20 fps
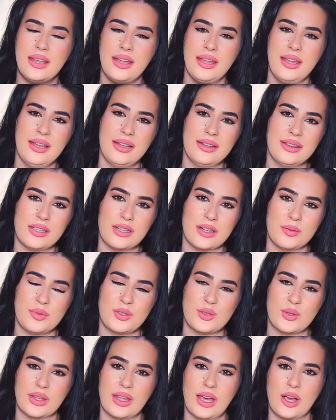in
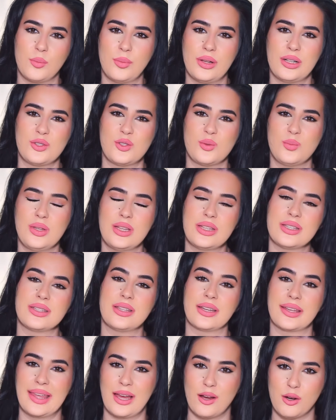Tiramisu caramel, to me it's
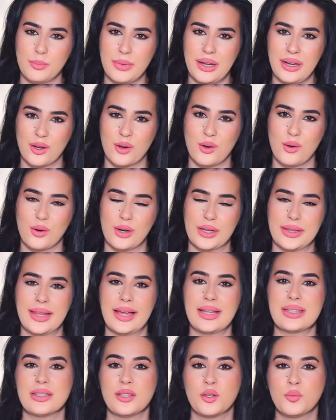the caramel accord
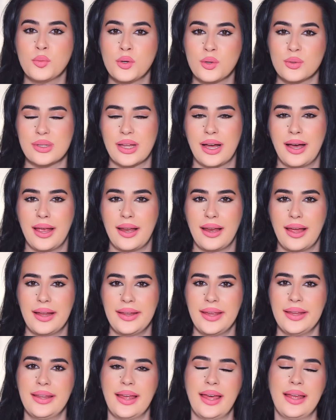that's the most highlighted,